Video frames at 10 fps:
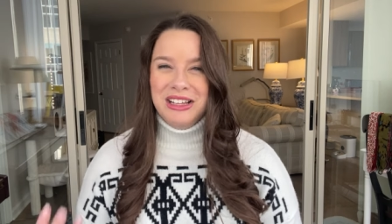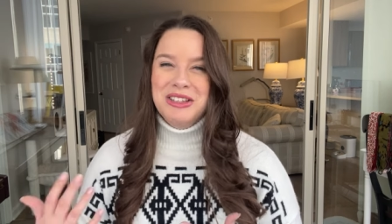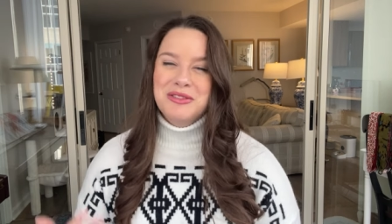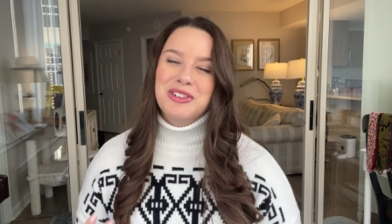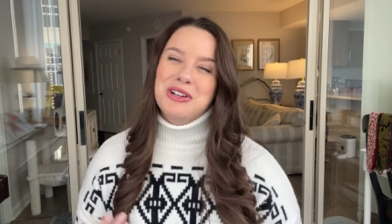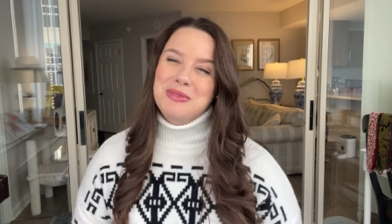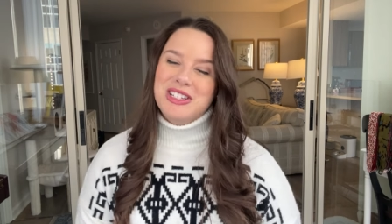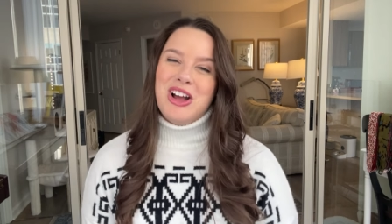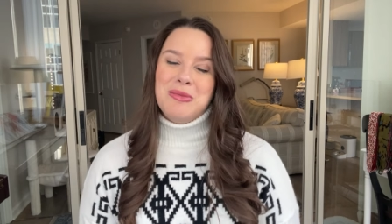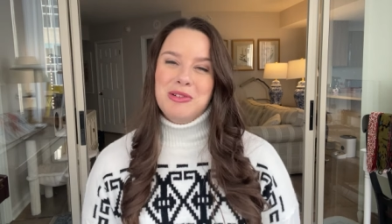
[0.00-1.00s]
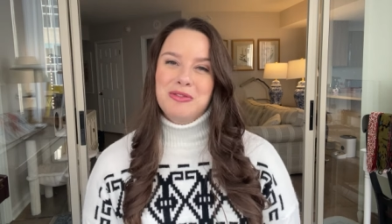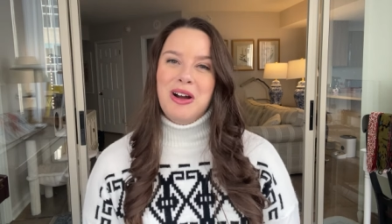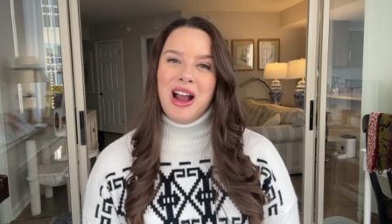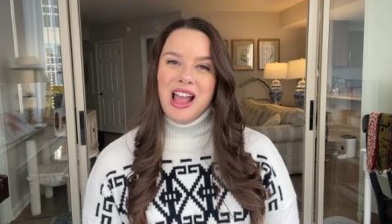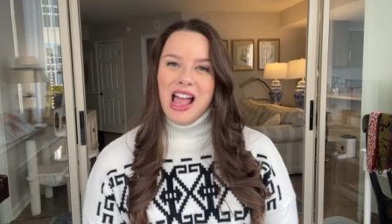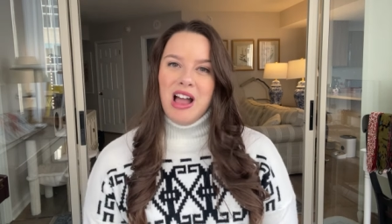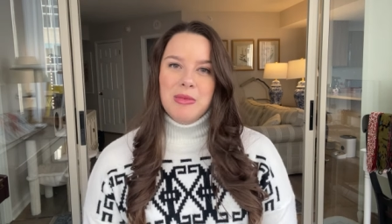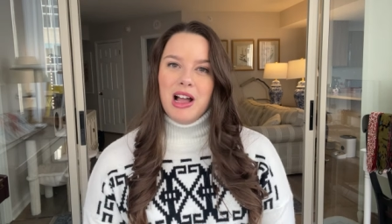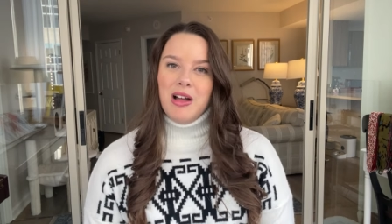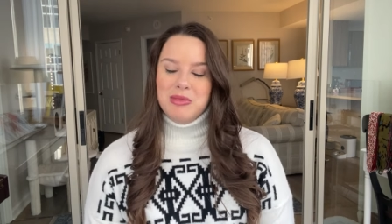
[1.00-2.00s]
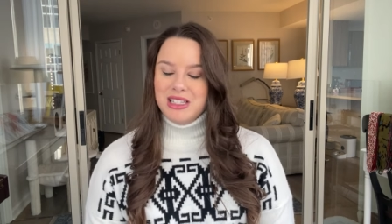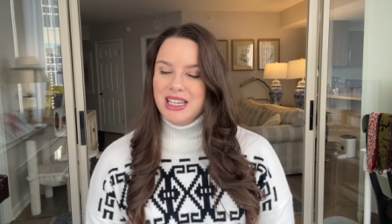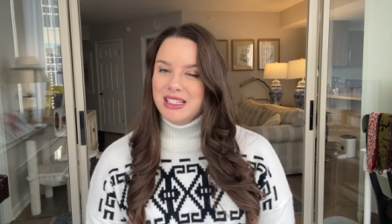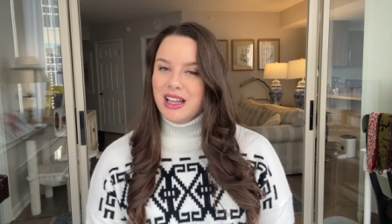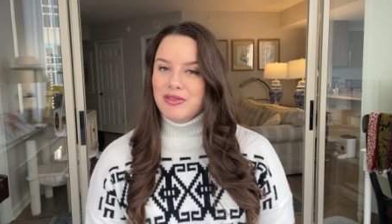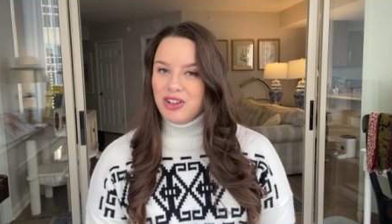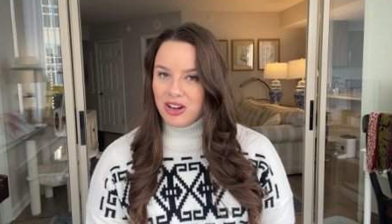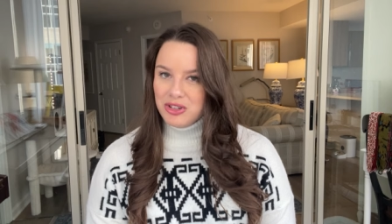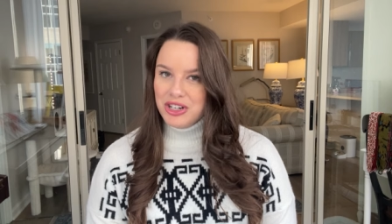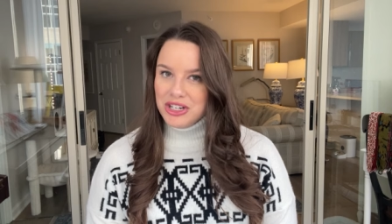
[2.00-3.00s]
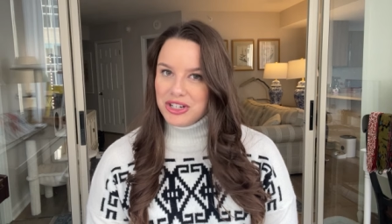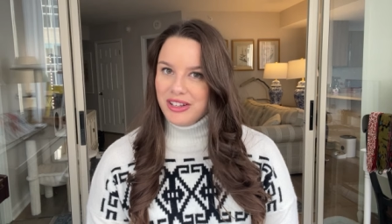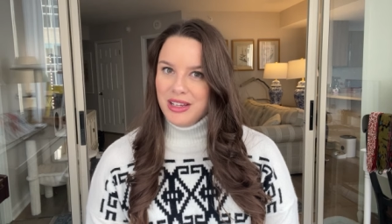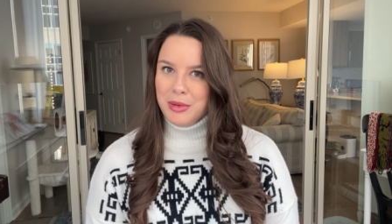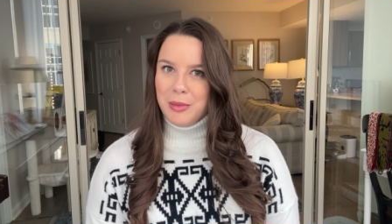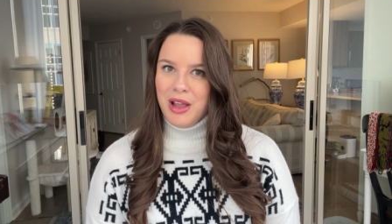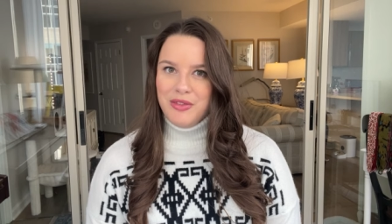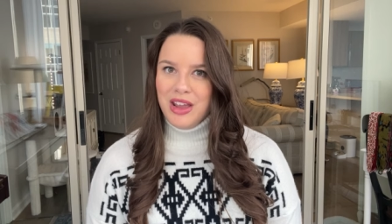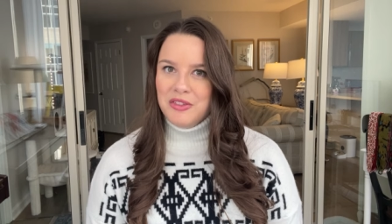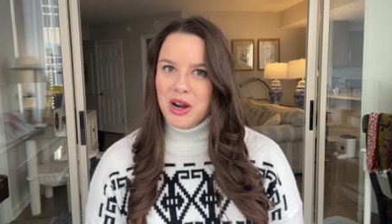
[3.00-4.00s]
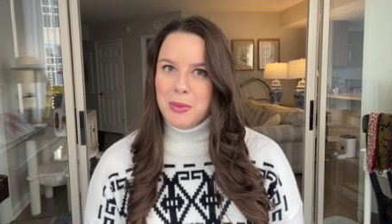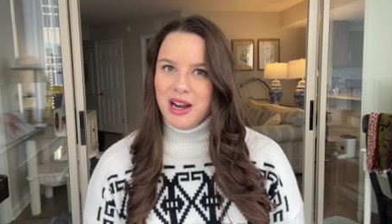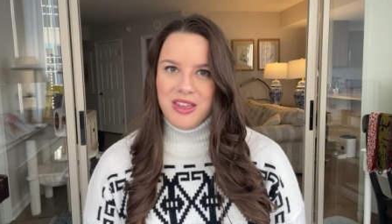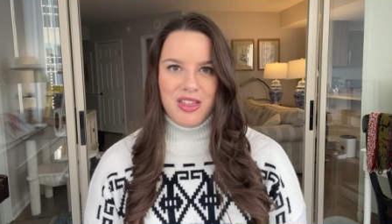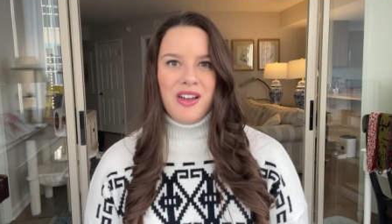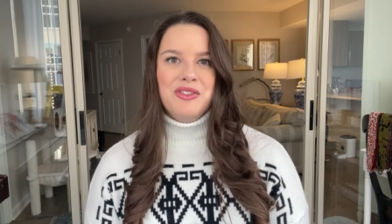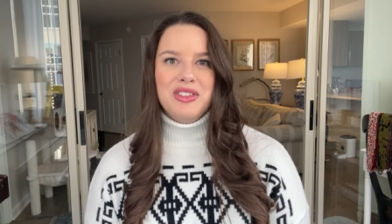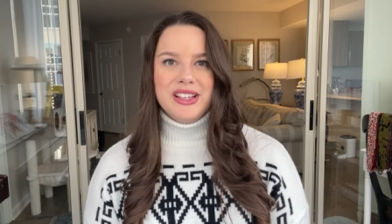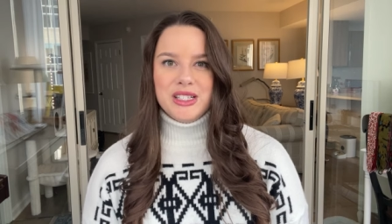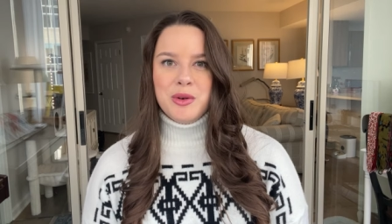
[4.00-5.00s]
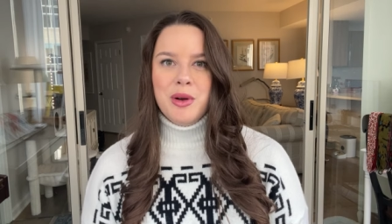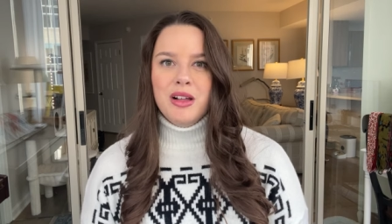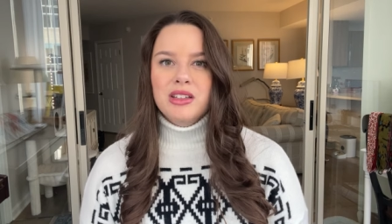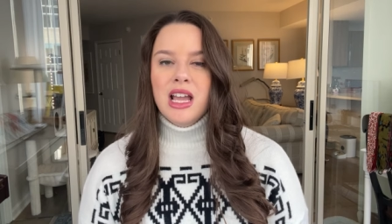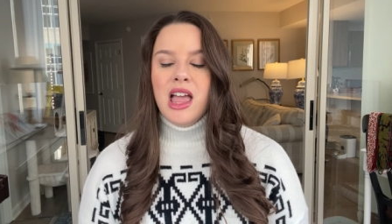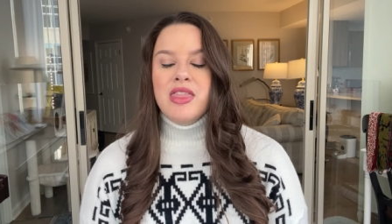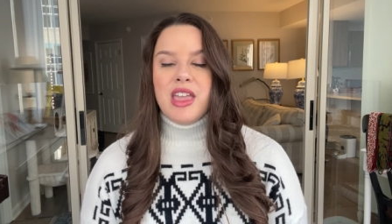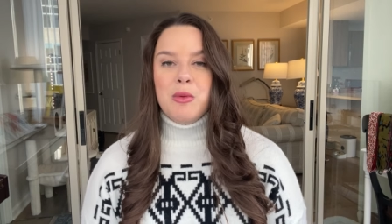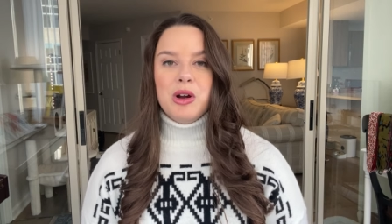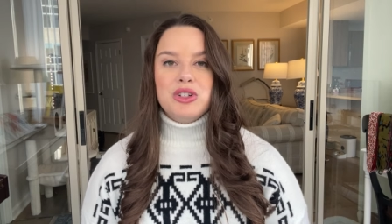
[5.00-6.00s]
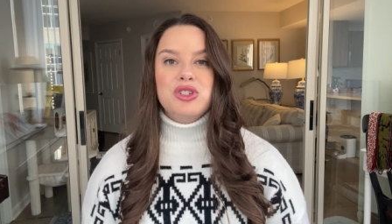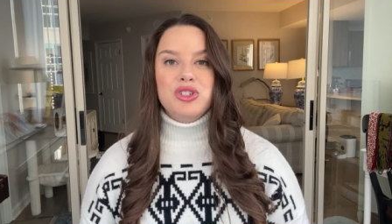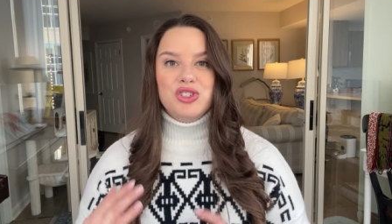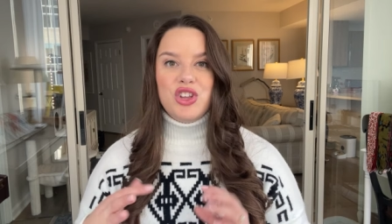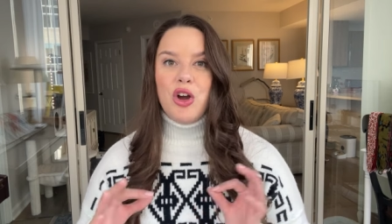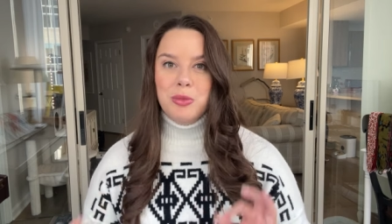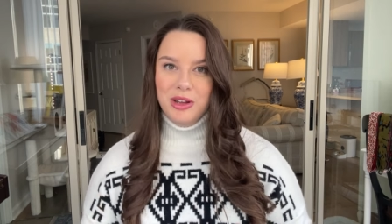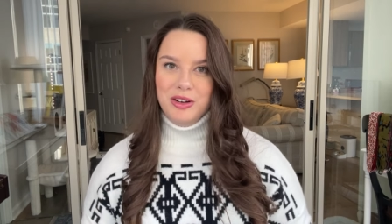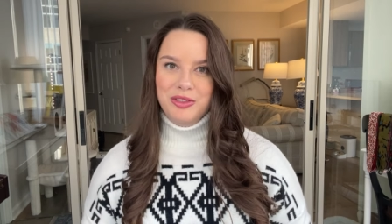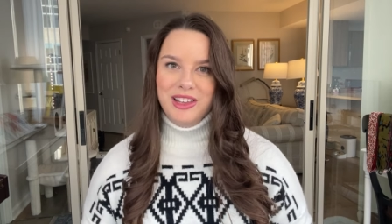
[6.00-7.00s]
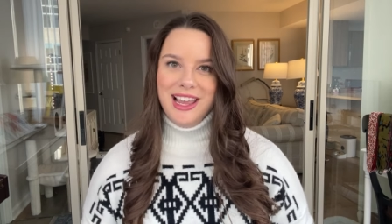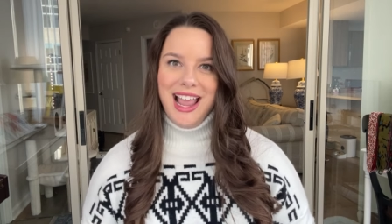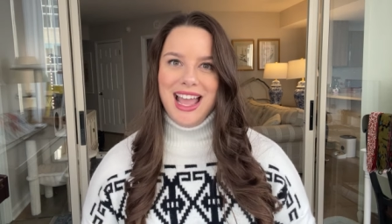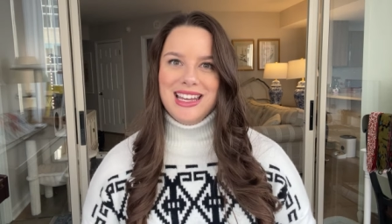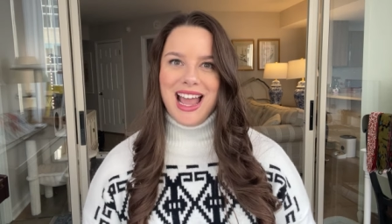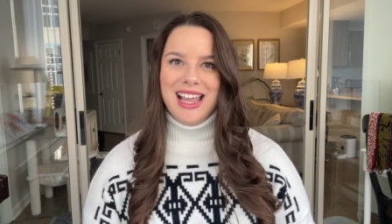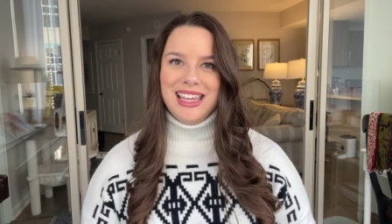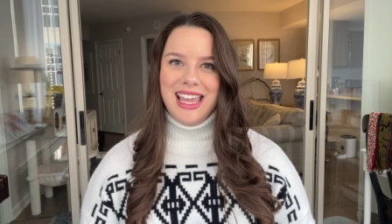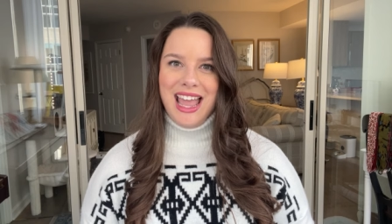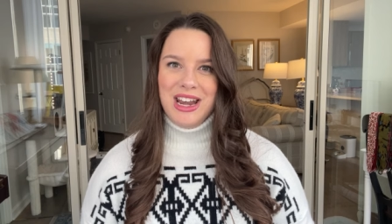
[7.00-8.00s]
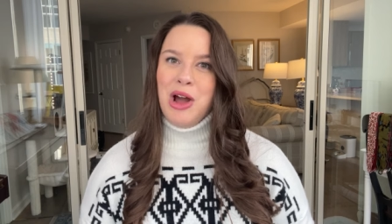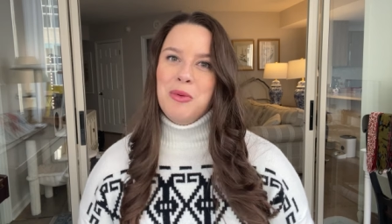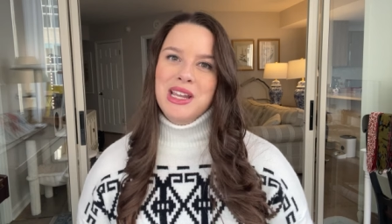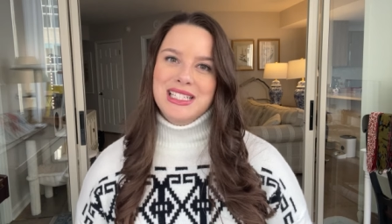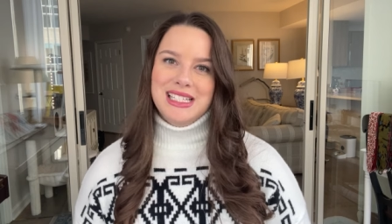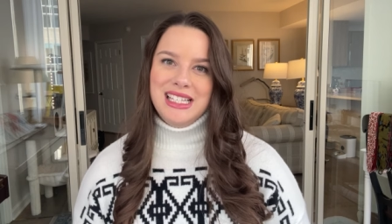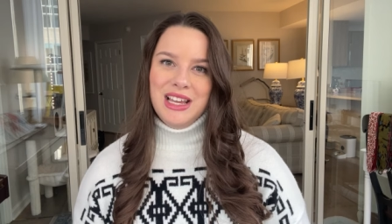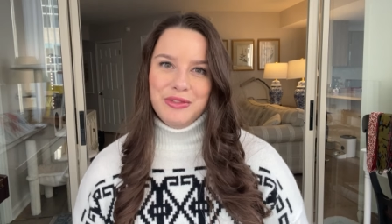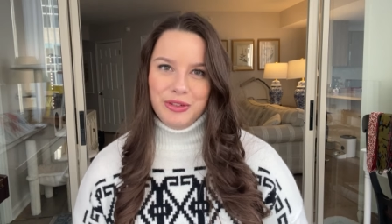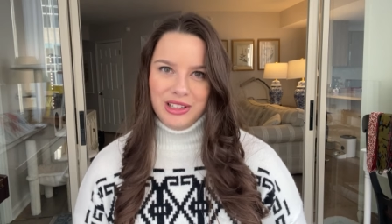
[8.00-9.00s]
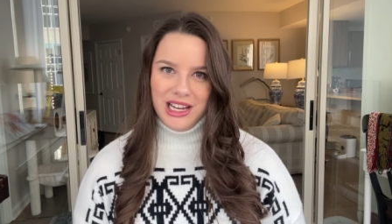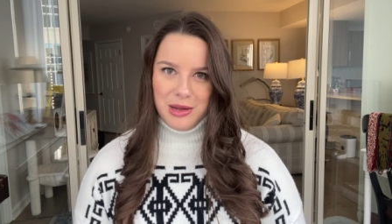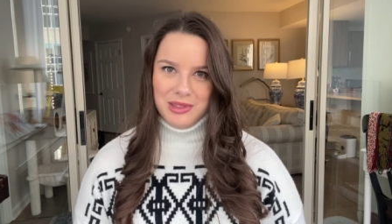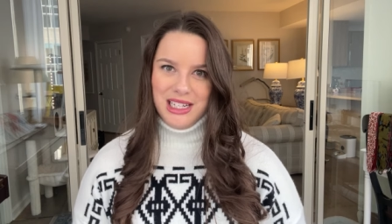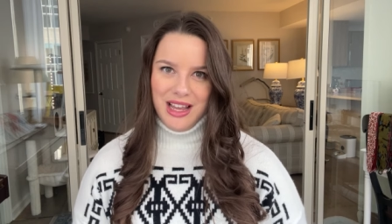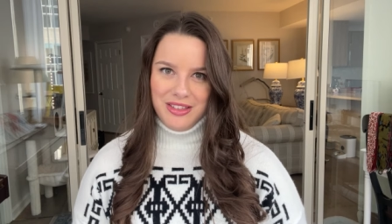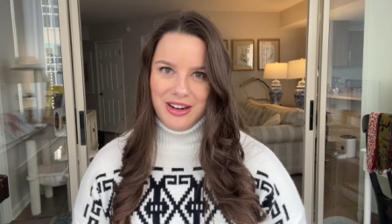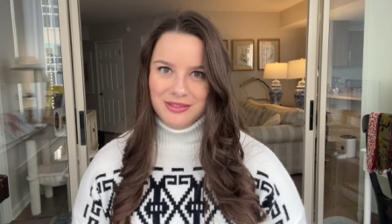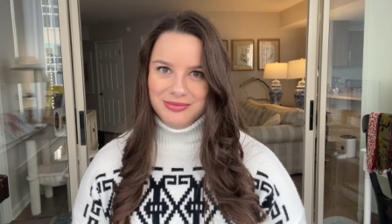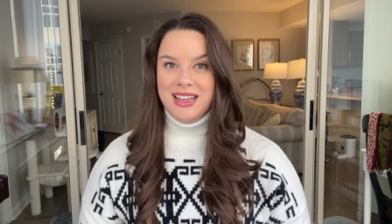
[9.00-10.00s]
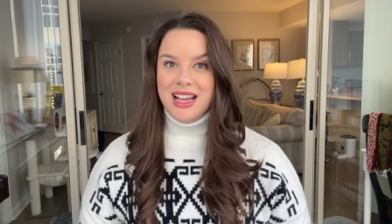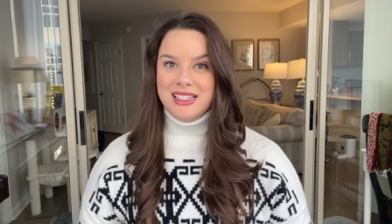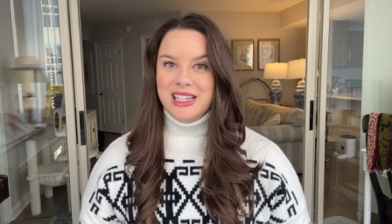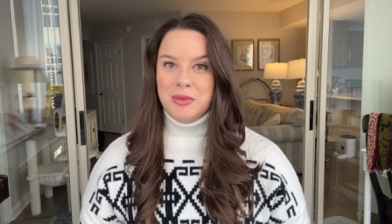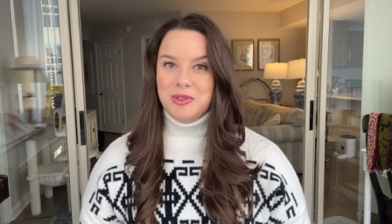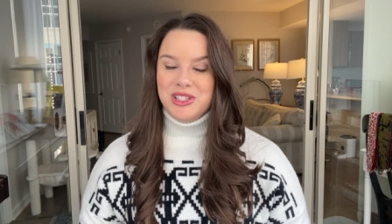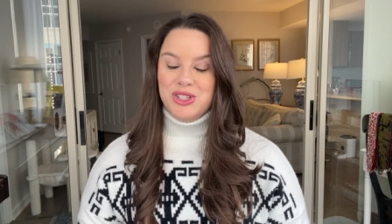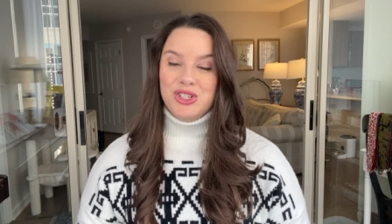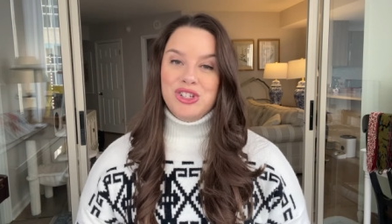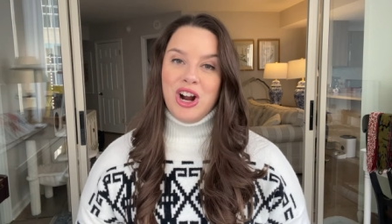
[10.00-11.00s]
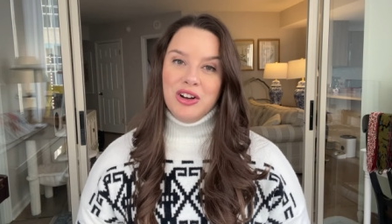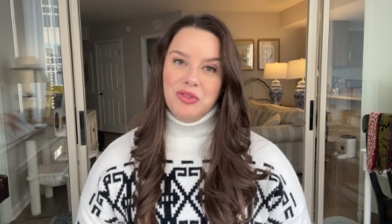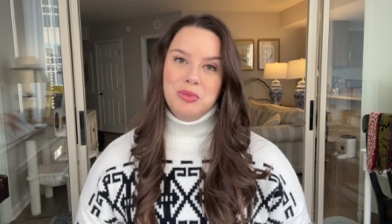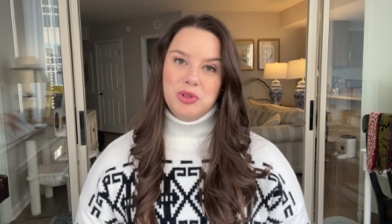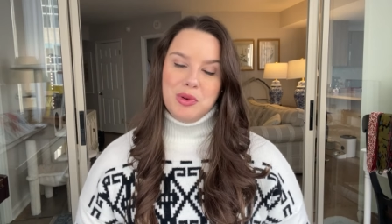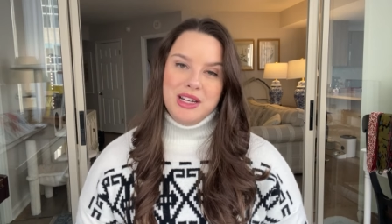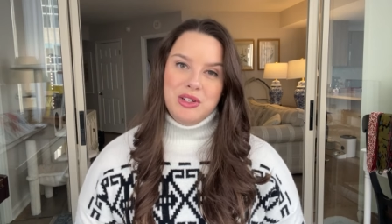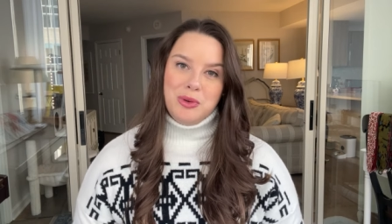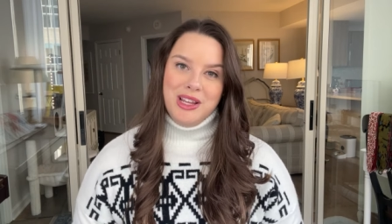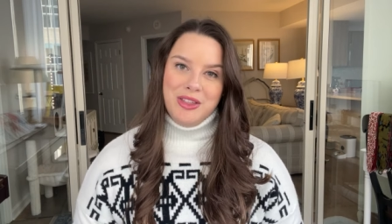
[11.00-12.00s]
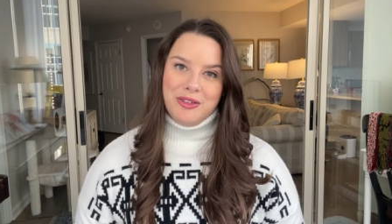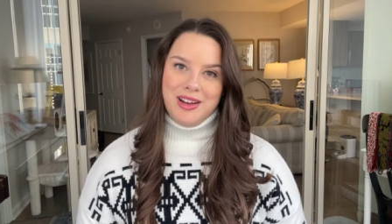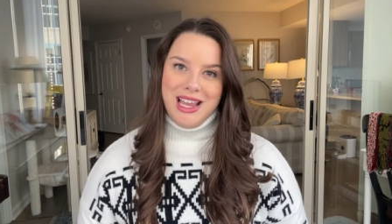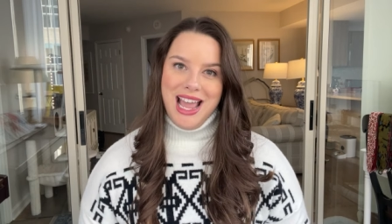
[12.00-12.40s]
You've heard me talk before about how batiks have not traditionally been my favorite, but I thought for this quilt, they worked so beautifully, and I cannot wait to see it fully come together. Next up was a start from twenty twenty-three,